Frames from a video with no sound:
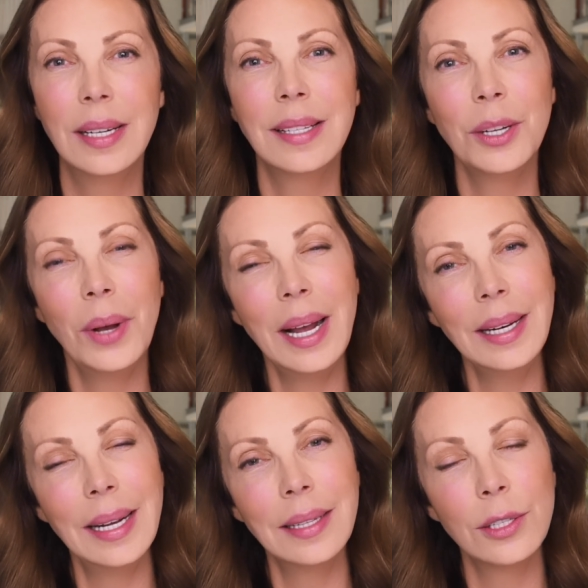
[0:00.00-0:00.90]
So I
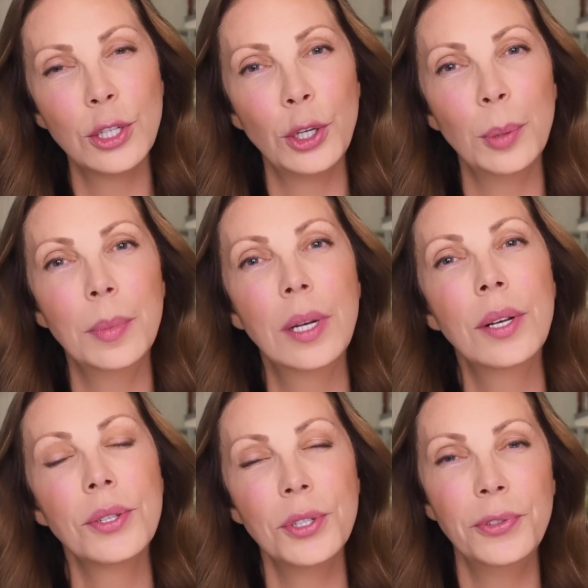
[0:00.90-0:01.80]
like the term
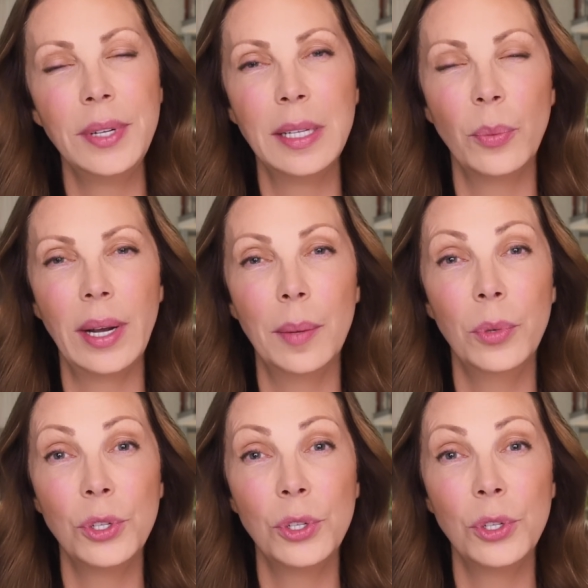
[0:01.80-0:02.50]
surfing the web,